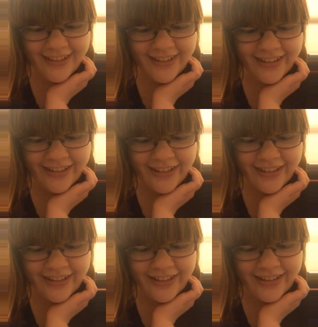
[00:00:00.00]

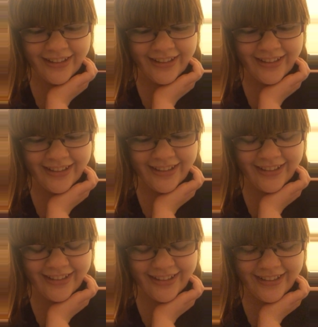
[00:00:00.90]

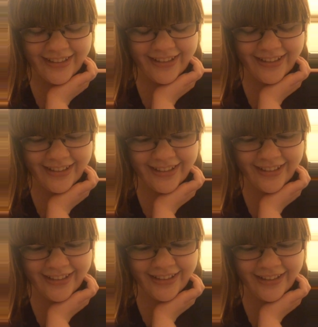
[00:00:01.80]

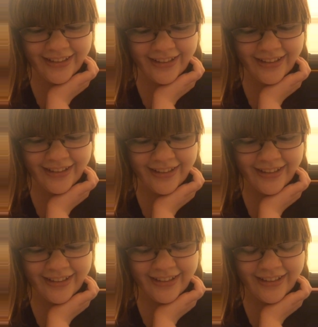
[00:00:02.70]

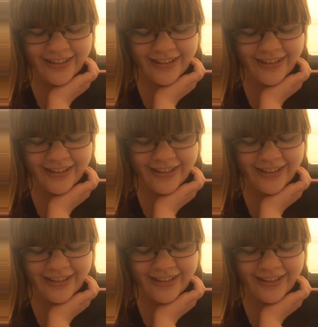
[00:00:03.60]
(no one is talking)